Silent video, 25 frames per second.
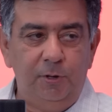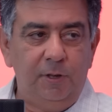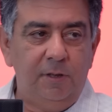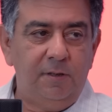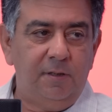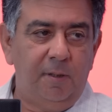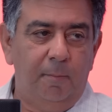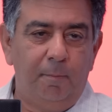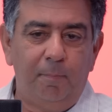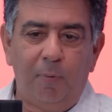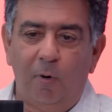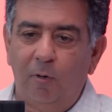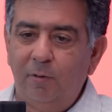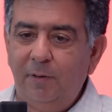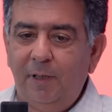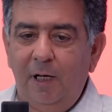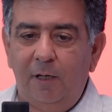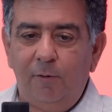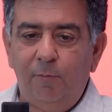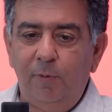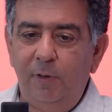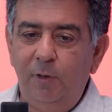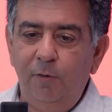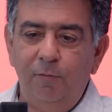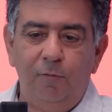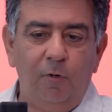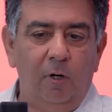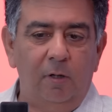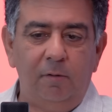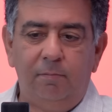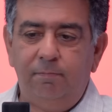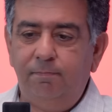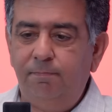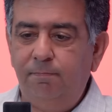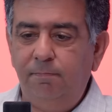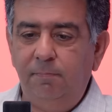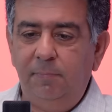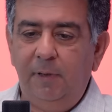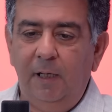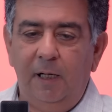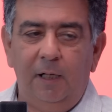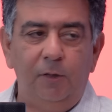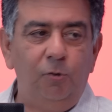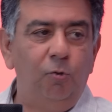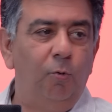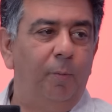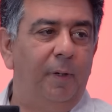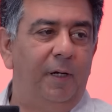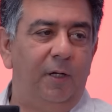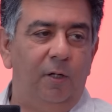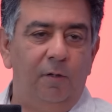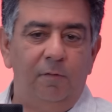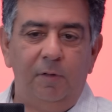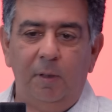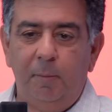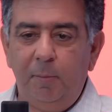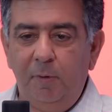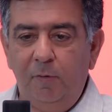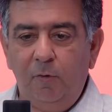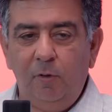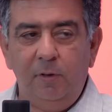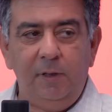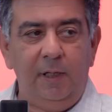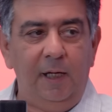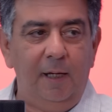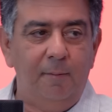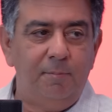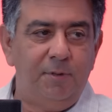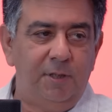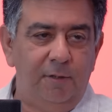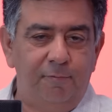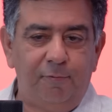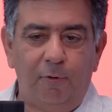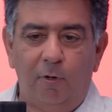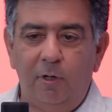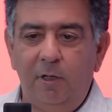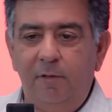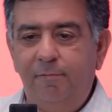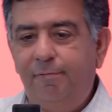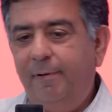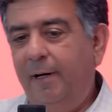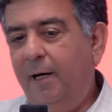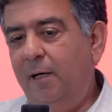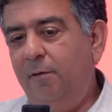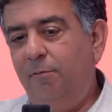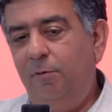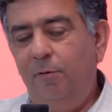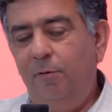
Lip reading: You just import that. But there are too many of them. You've got the MG45,